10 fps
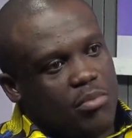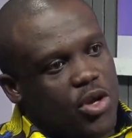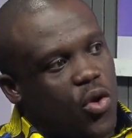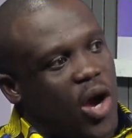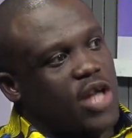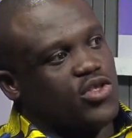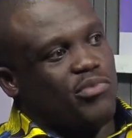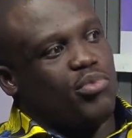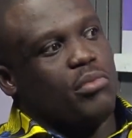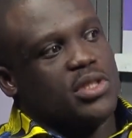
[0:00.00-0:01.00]
and made all kinds
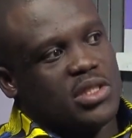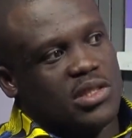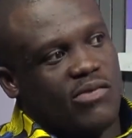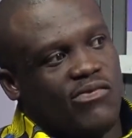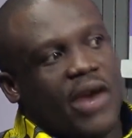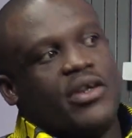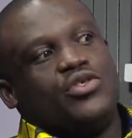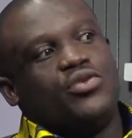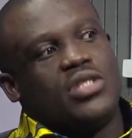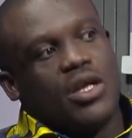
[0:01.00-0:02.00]
of promises,
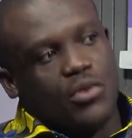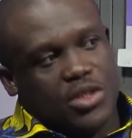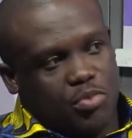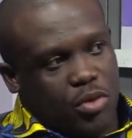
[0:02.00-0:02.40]
very juicy and rosy